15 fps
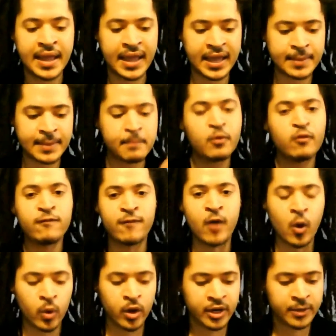and move
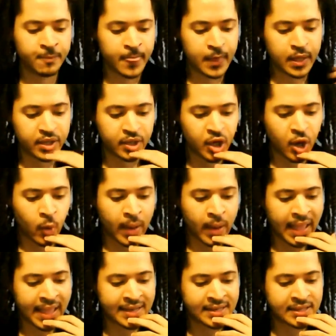forward,
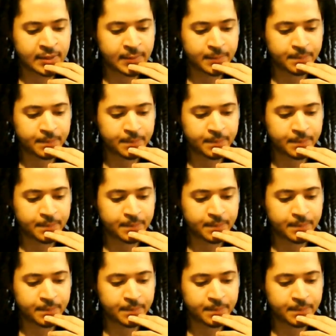and